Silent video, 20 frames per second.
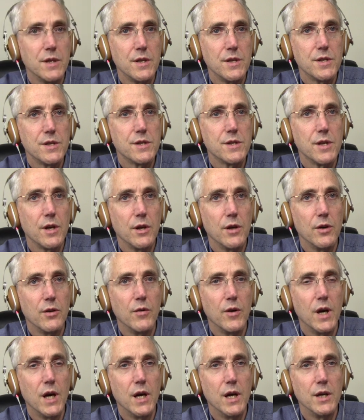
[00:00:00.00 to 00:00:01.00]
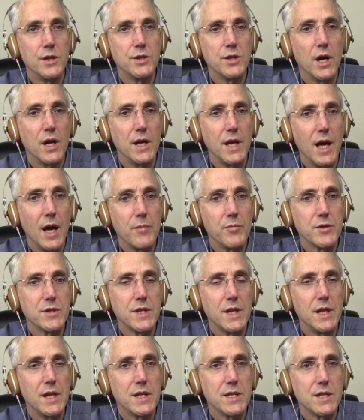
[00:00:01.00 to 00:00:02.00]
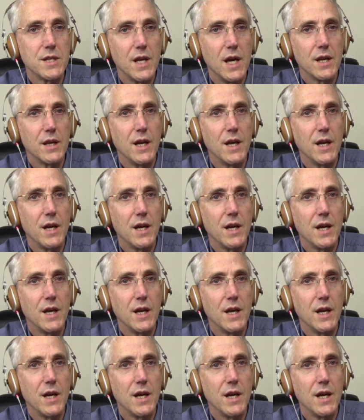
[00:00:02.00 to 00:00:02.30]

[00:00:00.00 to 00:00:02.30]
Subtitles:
So Johnny Appleseed has